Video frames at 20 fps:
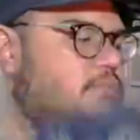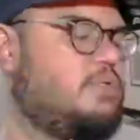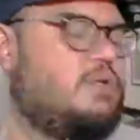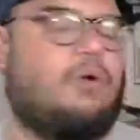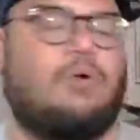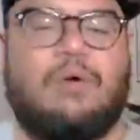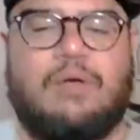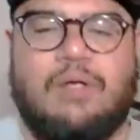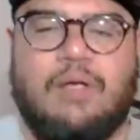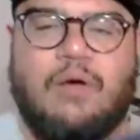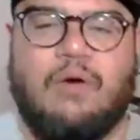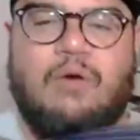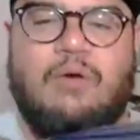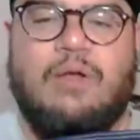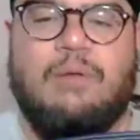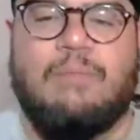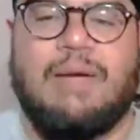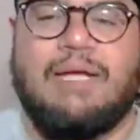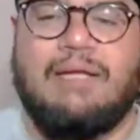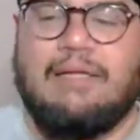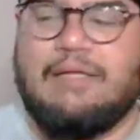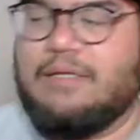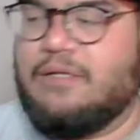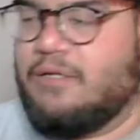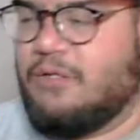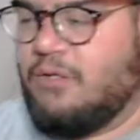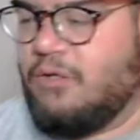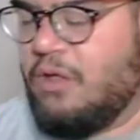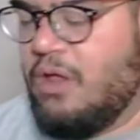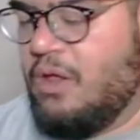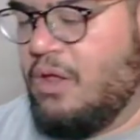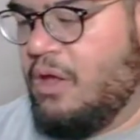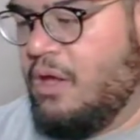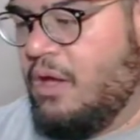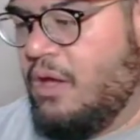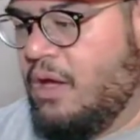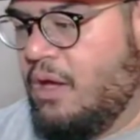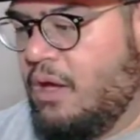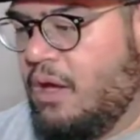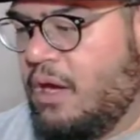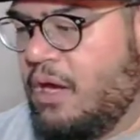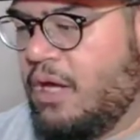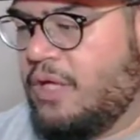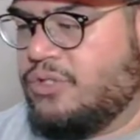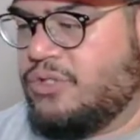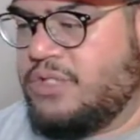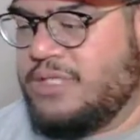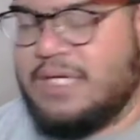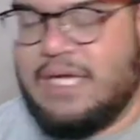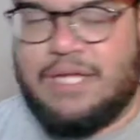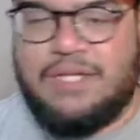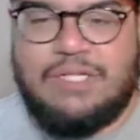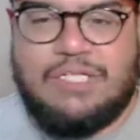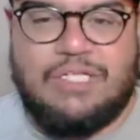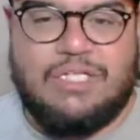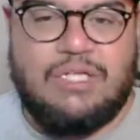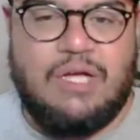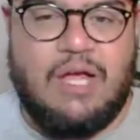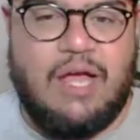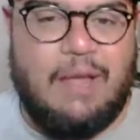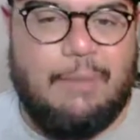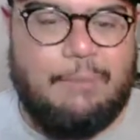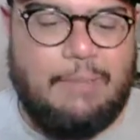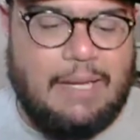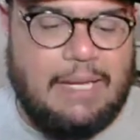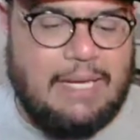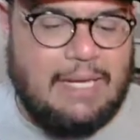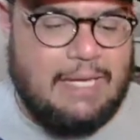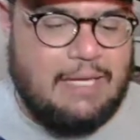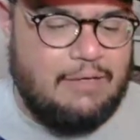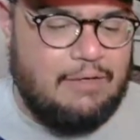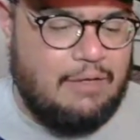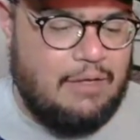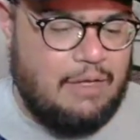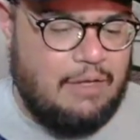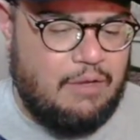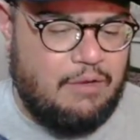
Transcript: Tokyo, and my little 100 yen shop and